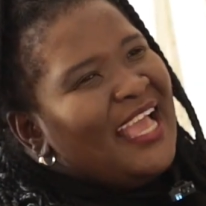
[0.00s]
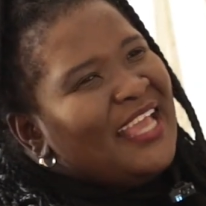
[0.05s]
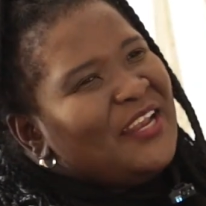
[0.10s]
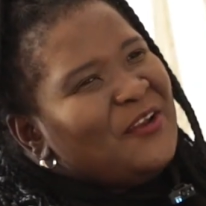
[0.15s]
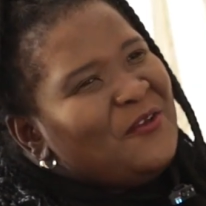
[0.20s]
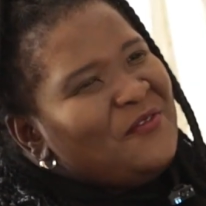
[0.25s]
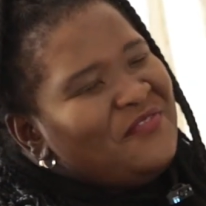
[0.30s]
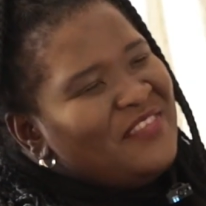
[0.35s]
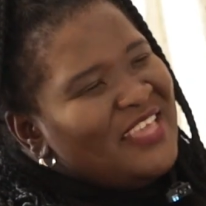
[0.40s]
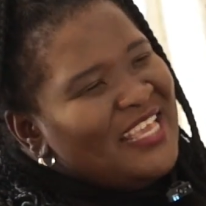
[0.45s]

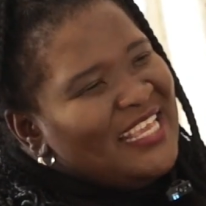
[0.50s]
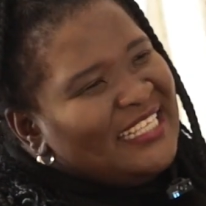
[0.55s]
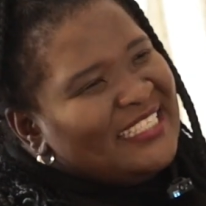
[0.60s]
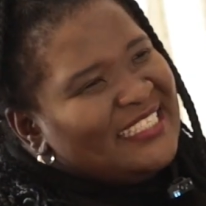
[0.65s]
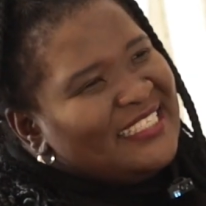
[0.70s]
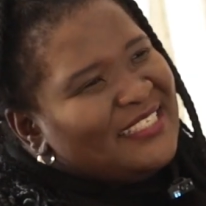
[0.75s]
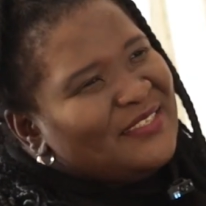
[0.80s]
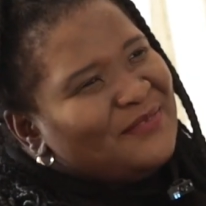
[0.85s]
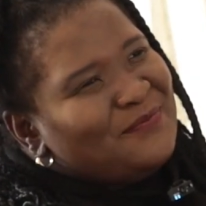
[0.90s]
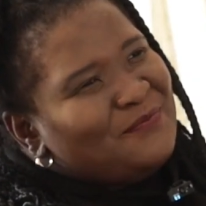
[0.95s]
I don't think
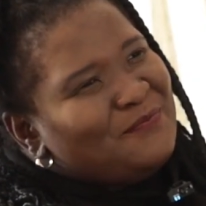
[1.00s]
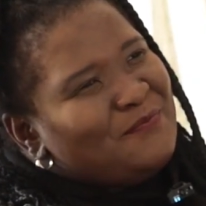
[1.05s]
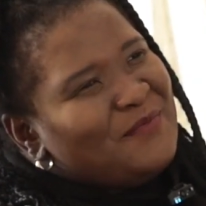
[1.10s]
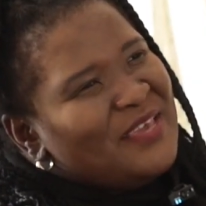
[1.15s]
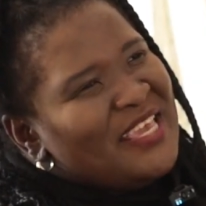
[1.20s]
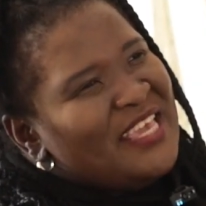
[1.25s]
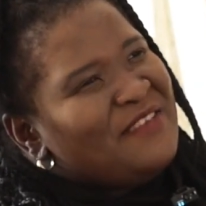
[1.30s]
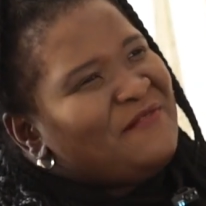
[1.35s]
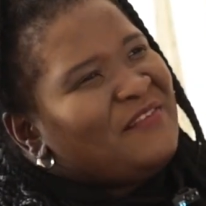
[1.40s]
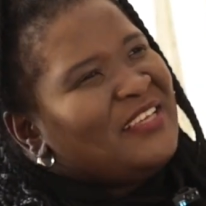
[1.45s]
it's
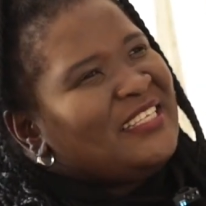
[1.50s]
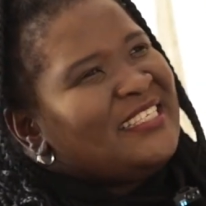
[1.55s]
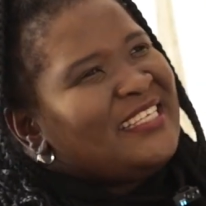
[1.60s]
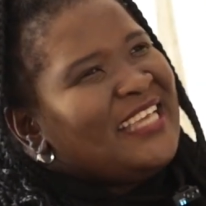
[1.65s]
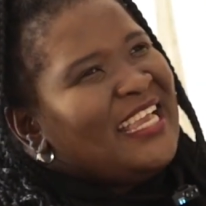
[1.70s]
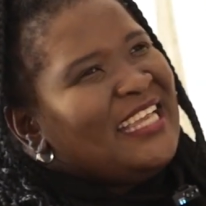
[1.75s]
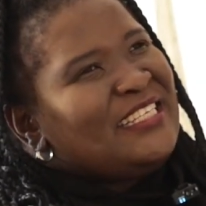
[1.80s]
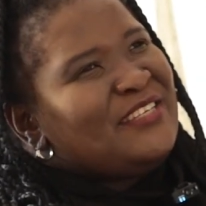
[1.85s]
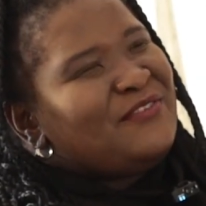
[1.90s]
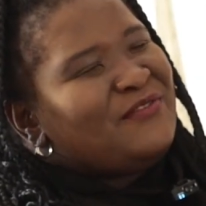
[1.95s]
being
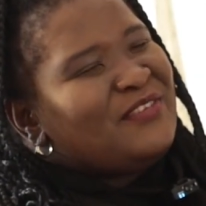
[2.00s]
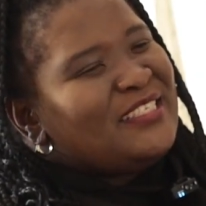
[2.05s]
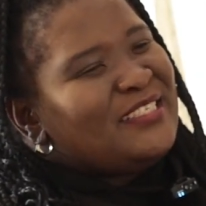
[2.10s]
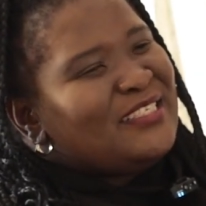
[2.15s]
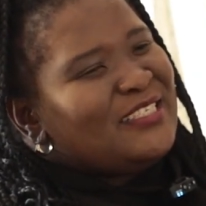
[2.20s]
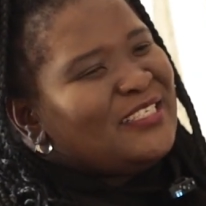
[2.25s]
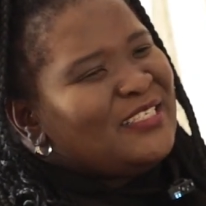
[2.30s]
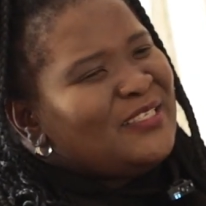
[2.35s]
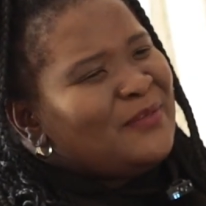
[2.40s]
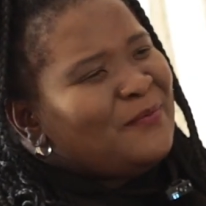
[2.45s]
investigative.
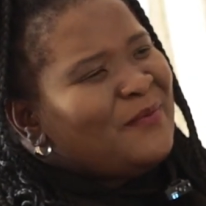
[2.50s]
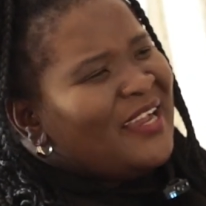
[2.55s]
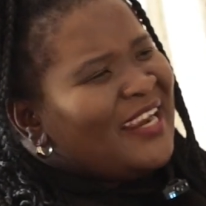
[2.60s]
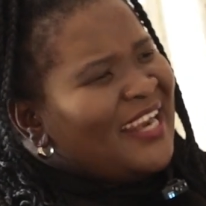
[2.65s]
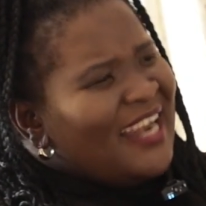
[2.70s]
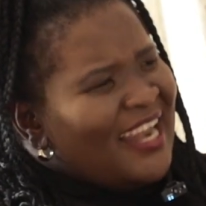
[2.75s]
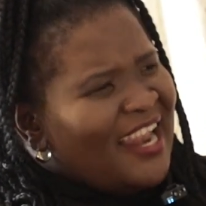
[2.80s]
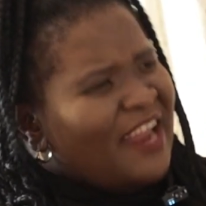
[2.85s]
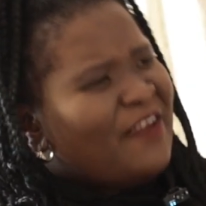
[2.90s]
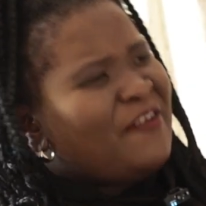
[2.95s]
It's just
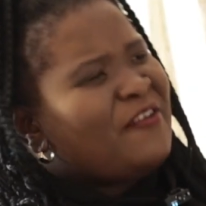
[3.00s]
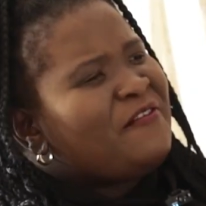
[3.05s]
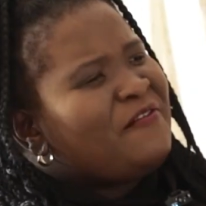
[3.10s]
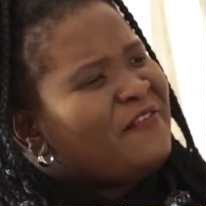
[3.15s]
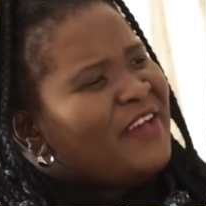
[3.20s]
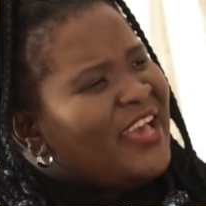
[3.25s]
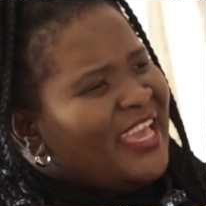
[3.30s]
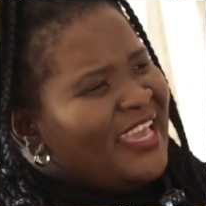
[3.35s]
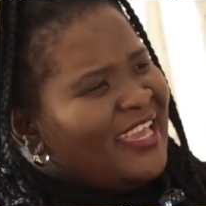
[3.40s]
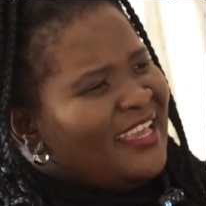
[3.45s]
about
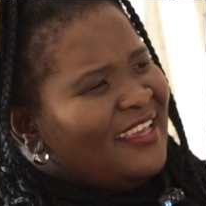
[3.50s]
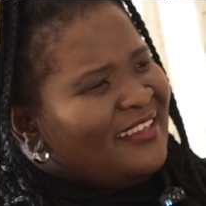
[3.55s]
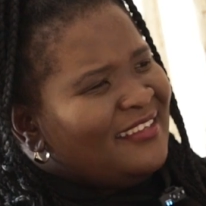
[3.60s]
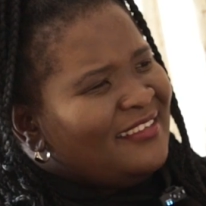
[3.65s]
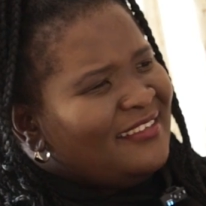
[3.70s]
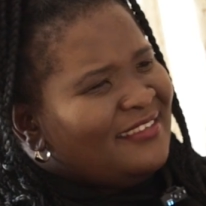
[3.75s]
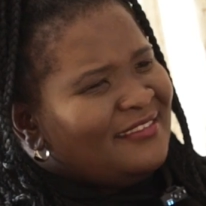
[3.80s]
clarifying